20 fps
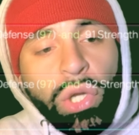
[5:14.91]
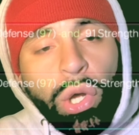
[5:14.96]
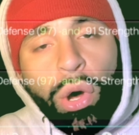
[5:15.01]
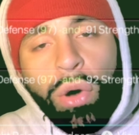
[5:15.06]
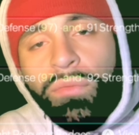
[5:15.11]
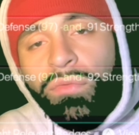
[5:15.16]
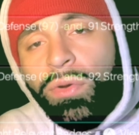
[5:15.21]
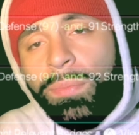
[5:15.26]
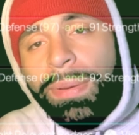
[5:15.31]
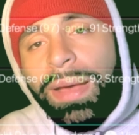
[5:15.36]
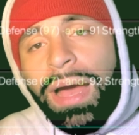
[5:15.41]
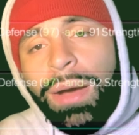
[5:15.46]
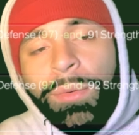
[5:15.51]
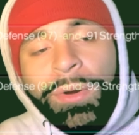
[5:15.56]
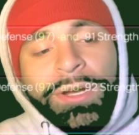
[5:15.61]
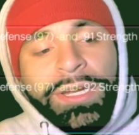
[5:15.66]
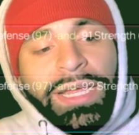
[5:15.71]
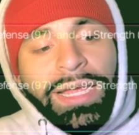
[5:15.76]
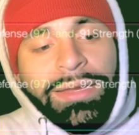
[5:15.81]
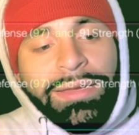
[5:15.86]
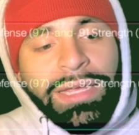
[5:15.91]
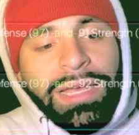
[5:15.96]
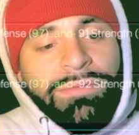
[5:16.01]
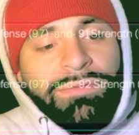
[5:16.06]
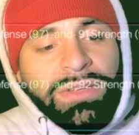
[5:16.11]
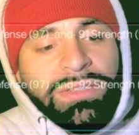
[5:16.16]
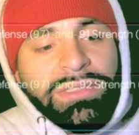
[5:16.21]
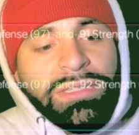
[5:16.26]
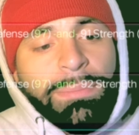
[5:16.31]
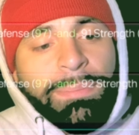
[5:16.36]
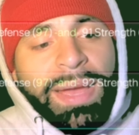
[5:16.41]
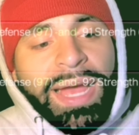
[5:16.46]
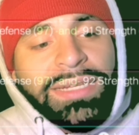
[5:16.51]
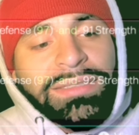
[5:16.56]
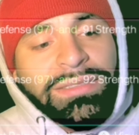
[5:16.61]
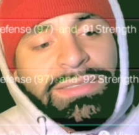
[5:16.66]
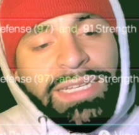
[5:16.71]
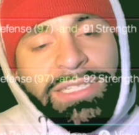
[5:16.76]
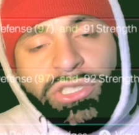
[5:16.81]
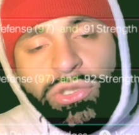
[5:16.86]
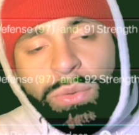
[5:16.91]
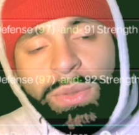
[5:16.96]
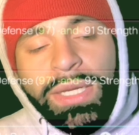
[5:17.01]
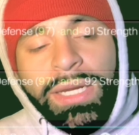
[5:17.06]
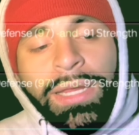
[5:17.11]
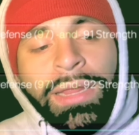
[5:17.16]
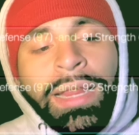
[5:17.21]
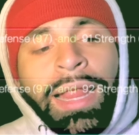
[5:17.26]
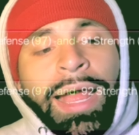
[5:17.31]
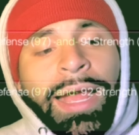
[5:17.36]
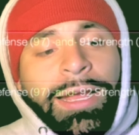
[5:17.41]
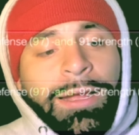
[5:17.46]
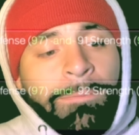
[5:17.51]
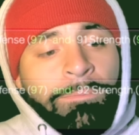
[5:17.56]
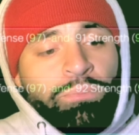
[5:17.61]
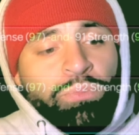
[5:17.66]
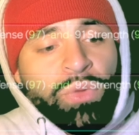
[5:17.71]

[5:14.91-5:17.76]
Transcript: overpowered defensive badges that you can unlock,